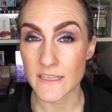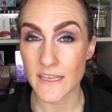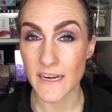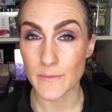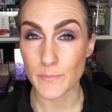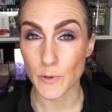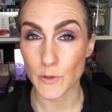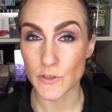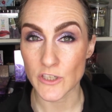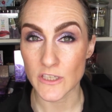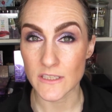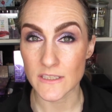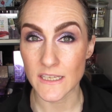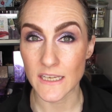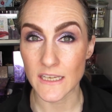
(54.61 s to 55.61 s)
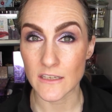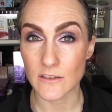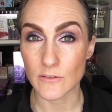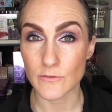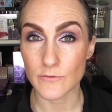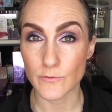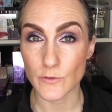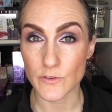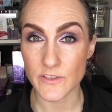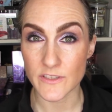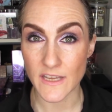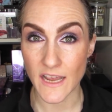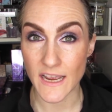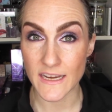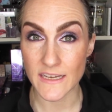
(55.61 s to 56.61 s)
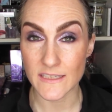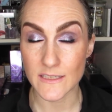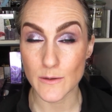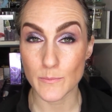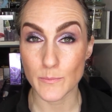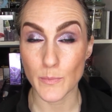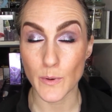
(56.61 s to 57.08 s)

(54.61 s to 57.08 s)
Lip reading: that I purchased in full size,